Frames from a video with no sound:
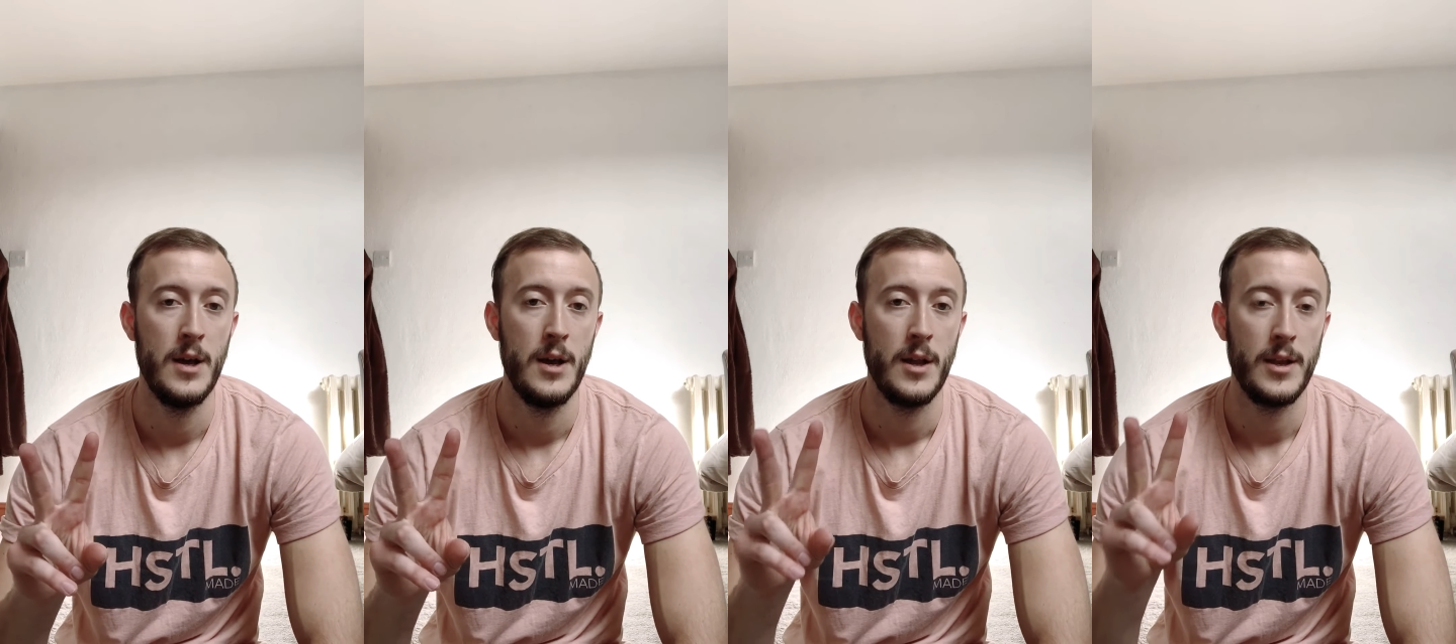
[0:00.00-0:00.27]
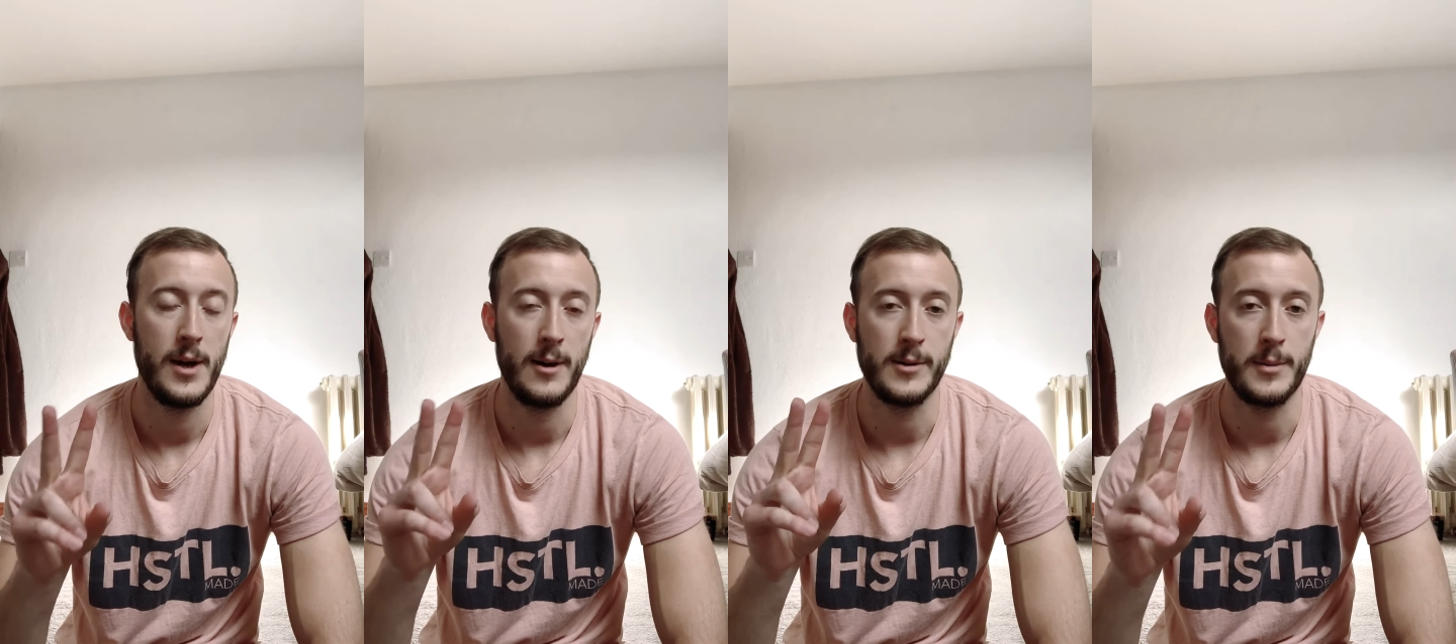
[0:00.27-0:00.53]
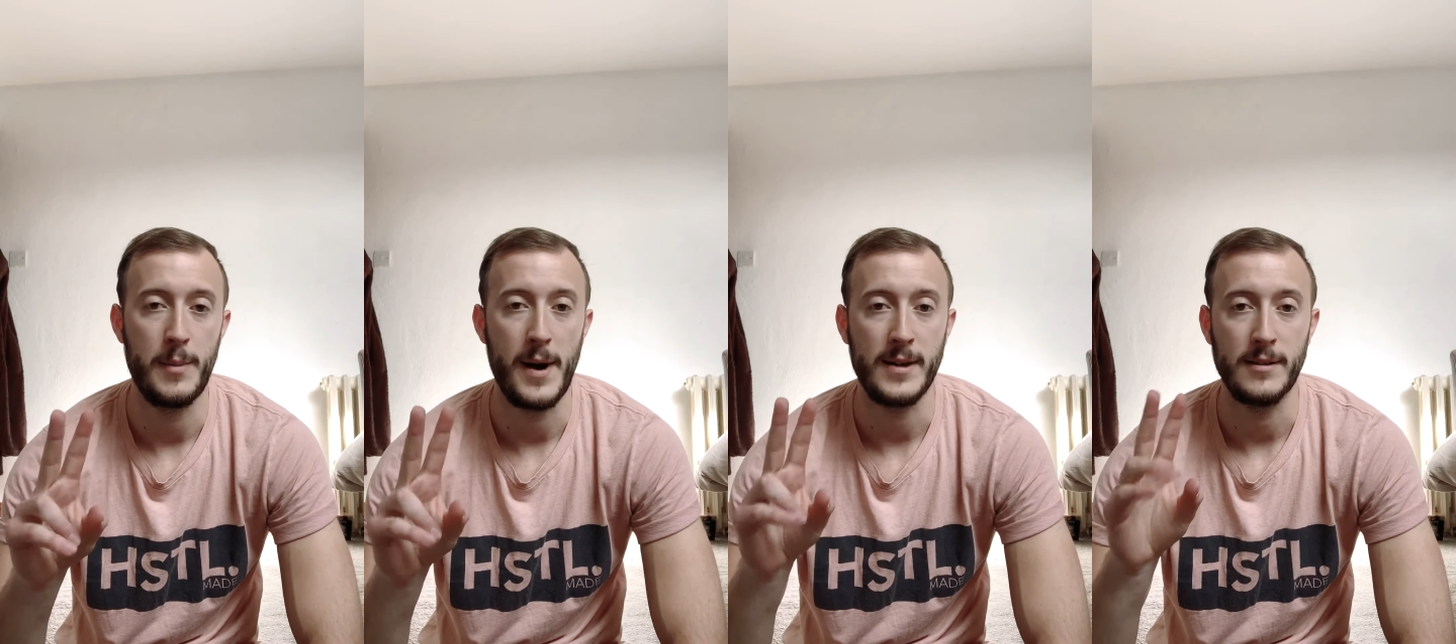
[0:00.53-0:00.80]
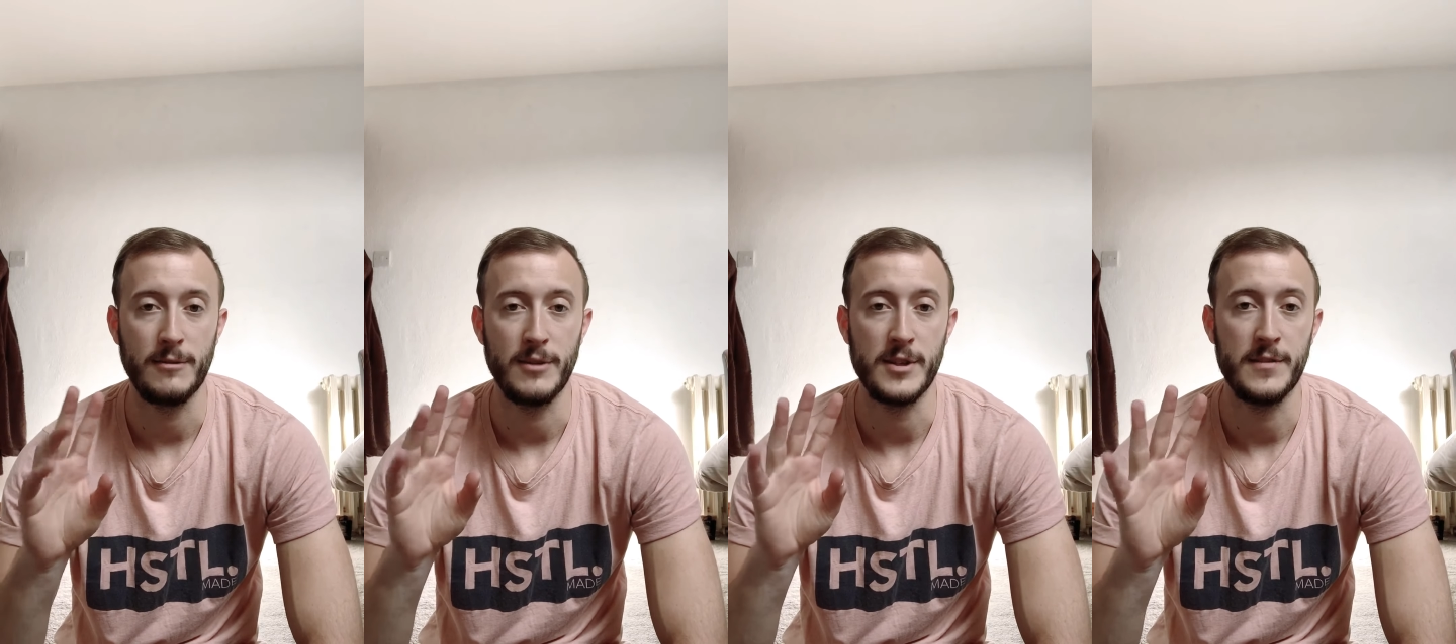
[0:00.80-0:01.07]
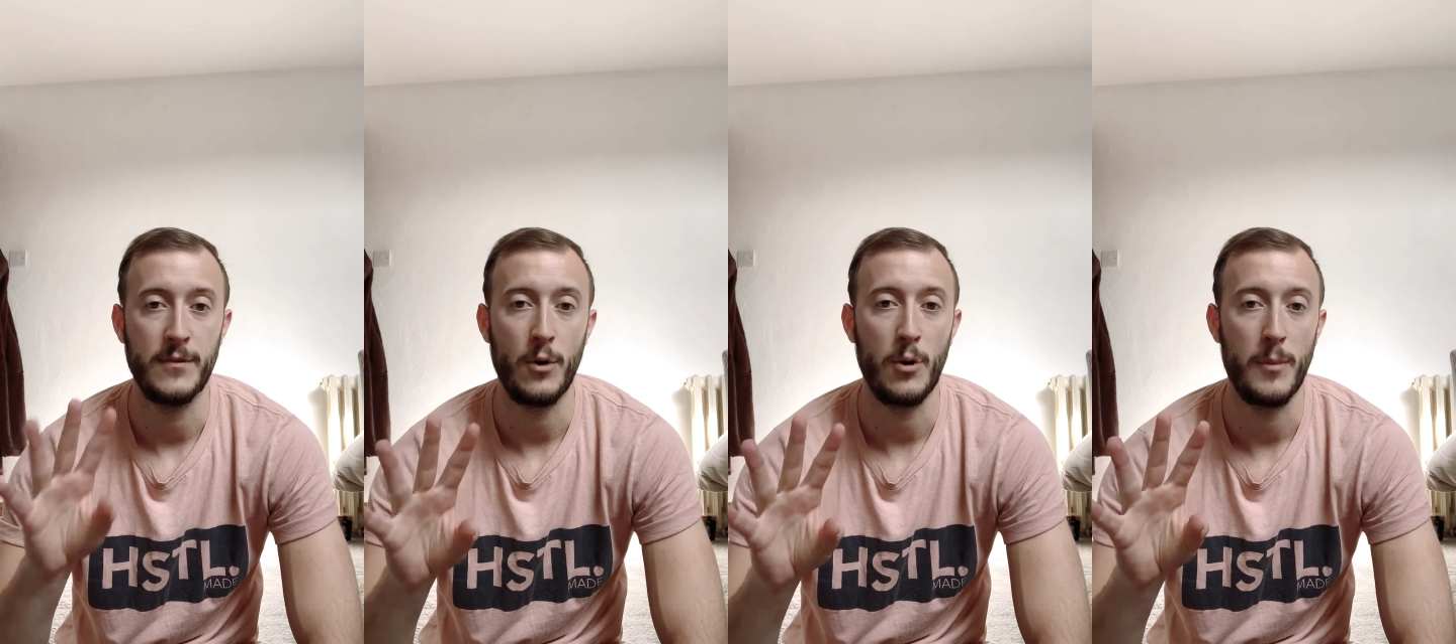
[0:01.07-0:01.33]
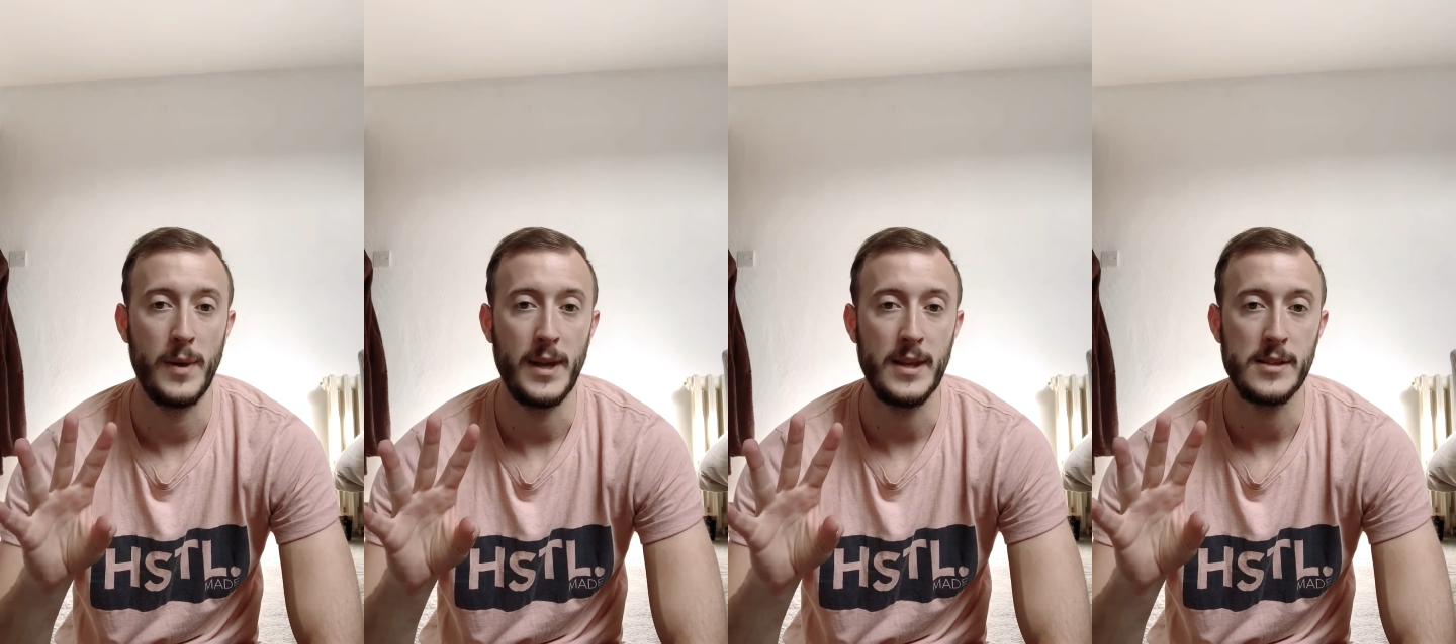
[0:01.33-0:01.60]
Now, Tabata is 4
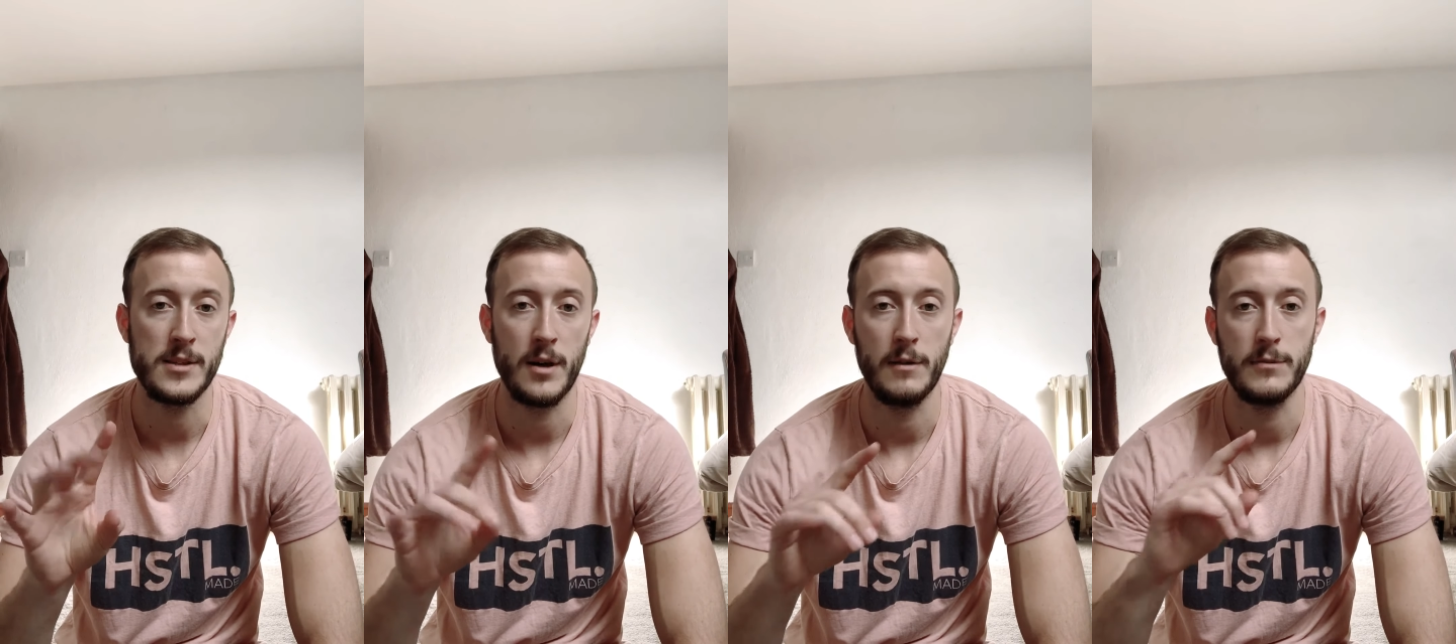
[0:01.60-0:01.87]
minutes of